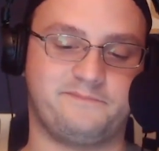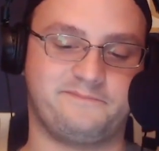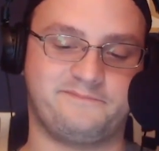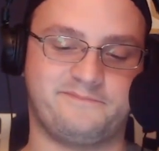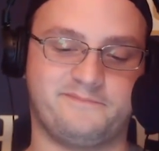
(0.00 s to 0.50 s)

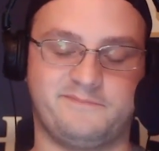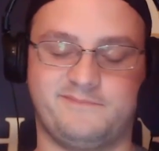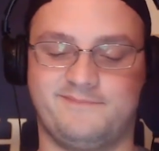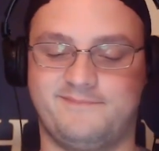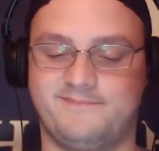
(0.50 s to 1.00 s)

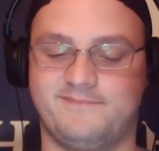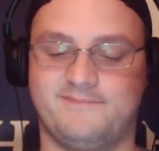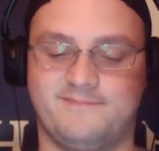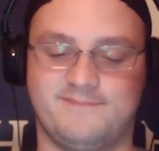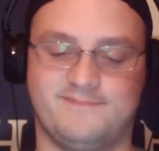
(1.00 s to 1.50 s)

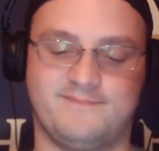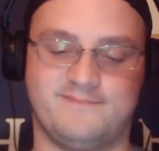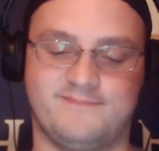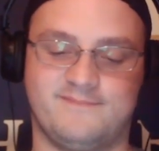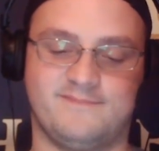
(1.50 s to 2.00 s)

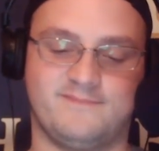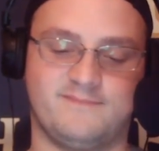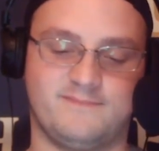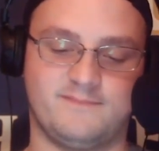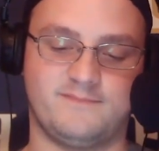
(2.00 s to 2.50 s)

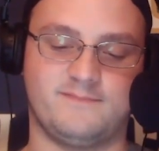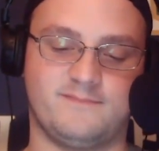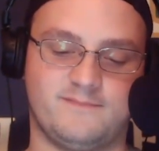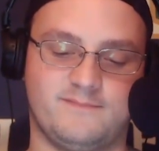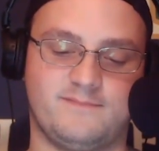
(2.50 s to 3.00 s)

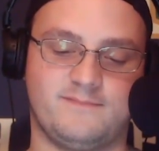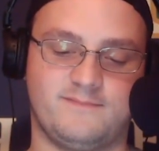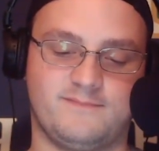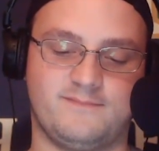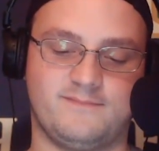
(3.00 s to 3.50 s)

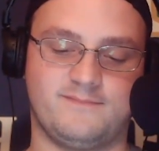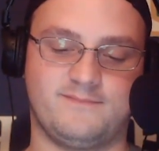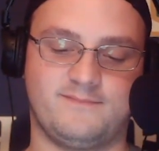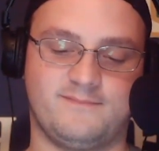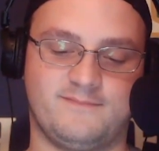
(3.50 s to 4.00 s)

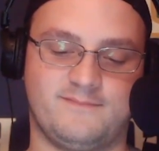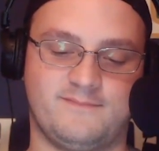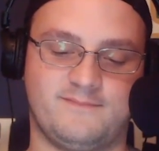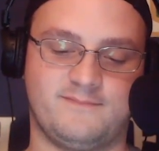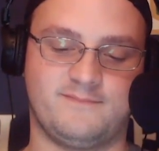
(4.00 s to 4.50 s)

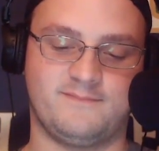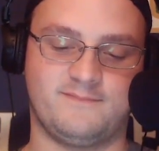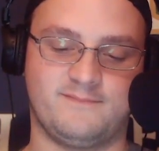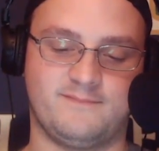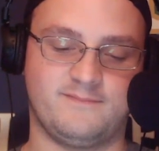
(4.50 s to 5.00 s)

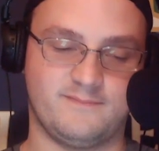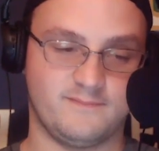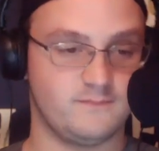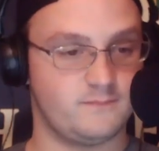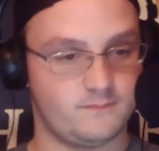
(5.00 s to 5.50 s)

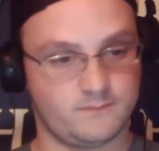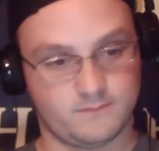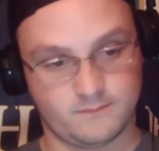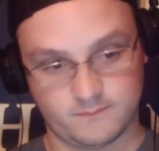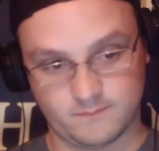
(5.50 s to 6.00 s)

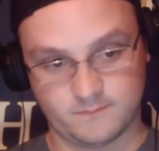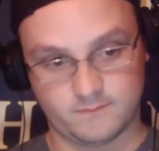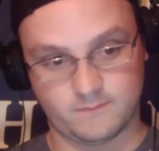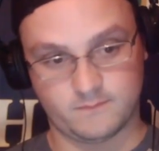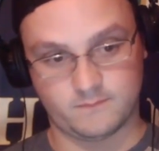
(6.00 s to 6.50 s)

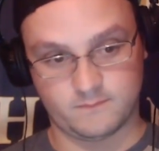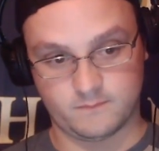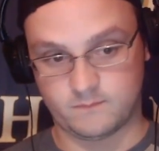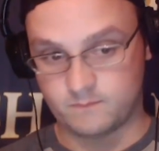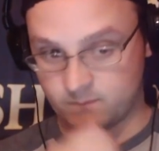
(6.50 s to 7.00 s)

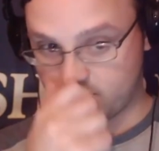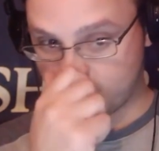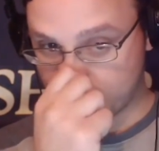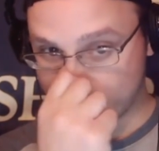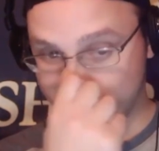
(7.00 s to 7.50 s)

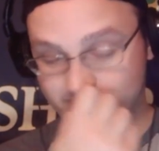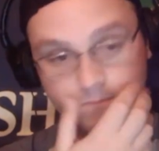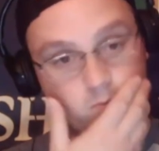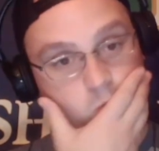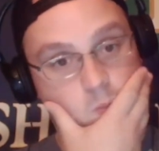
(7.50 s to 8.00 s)
(not speaking)